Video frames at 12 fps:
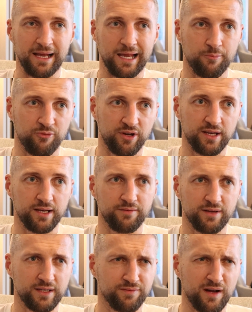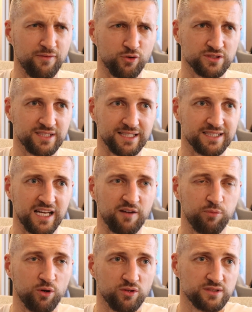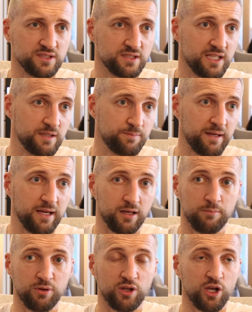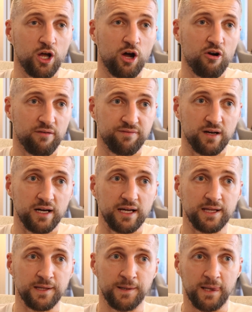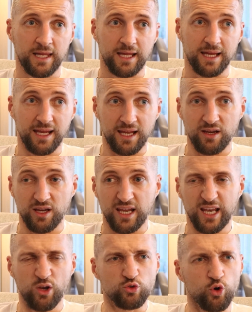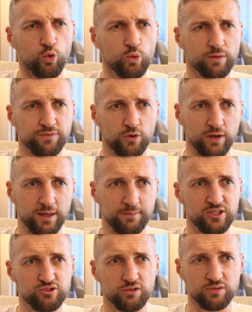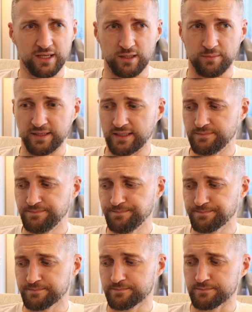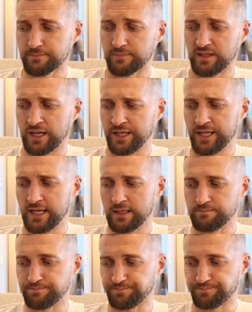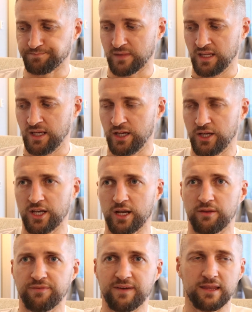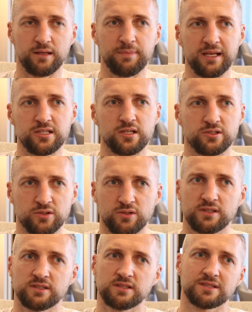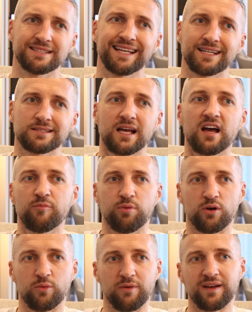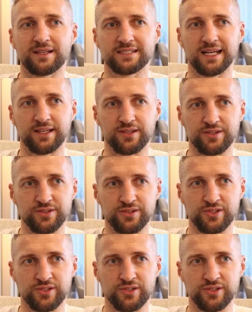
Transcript: pack I'm reading, I think five or six southpaws he's, he's beaten them. But the Lara fight, he, he, looked awkward for him. He struggled a little bit, and. Um, you know, the fact that Billy Joe Saunders is a slick southpaw with fast hands,